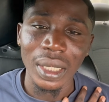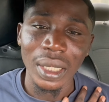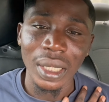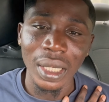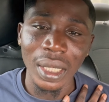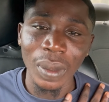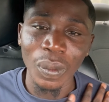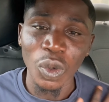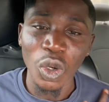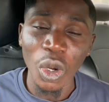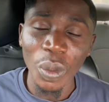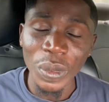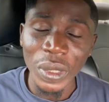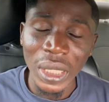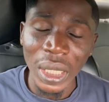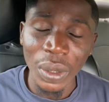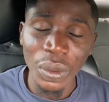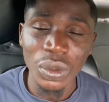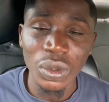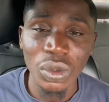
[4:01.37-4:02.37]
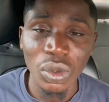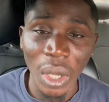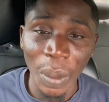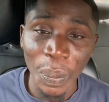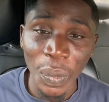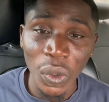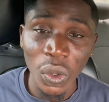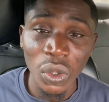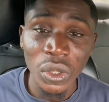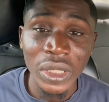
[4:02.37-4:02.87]
I'm coming out to
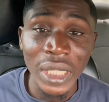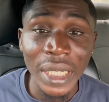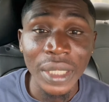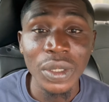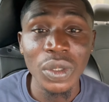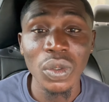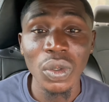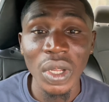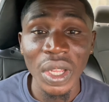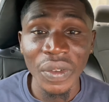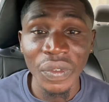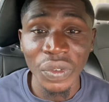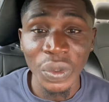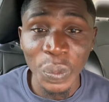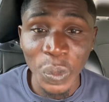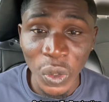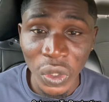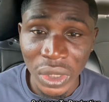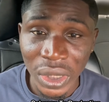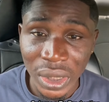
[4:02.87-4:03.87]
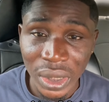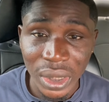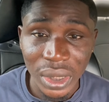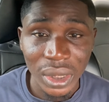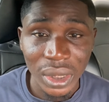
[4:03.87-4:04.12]
apologize to everybody